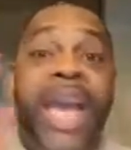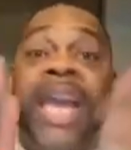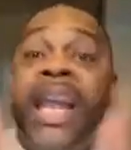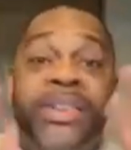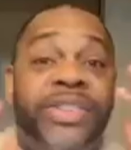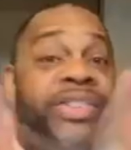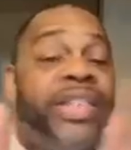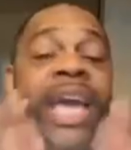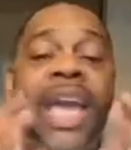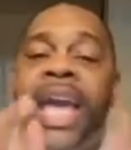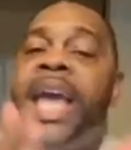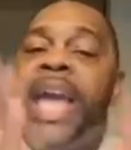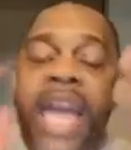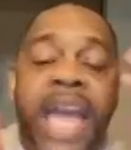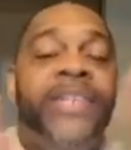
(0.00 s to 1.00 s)
He didn't see
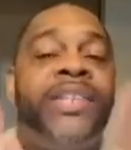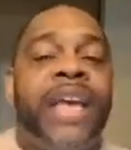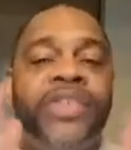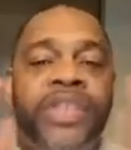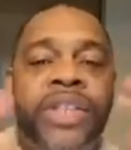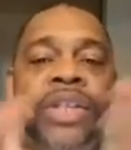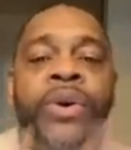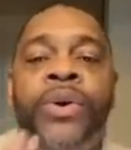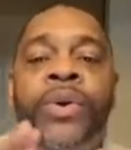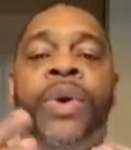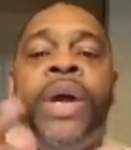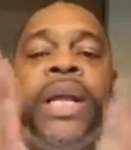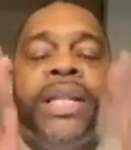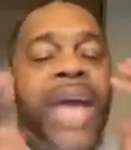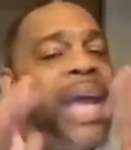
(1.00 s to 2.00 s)
it. He just
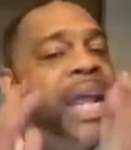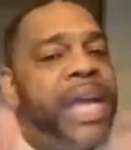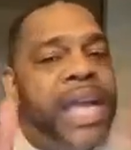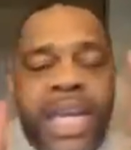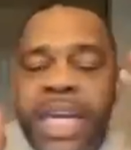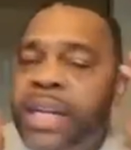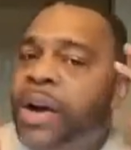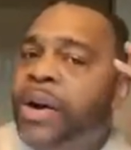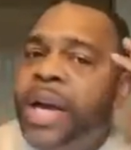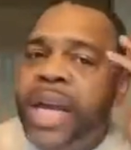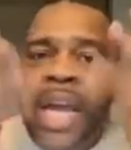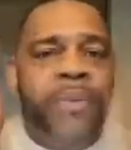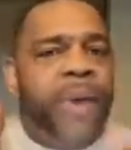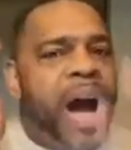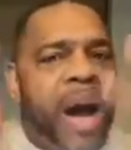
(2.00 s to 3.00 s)
knew that, you know,
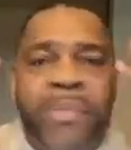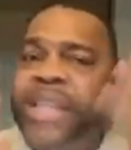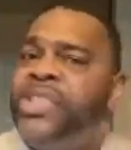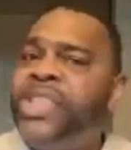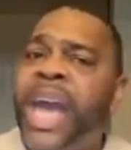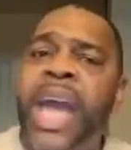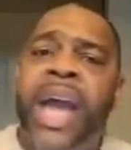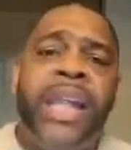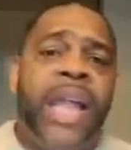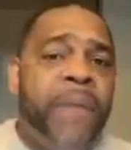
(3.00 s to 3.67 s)
he I'm in jail.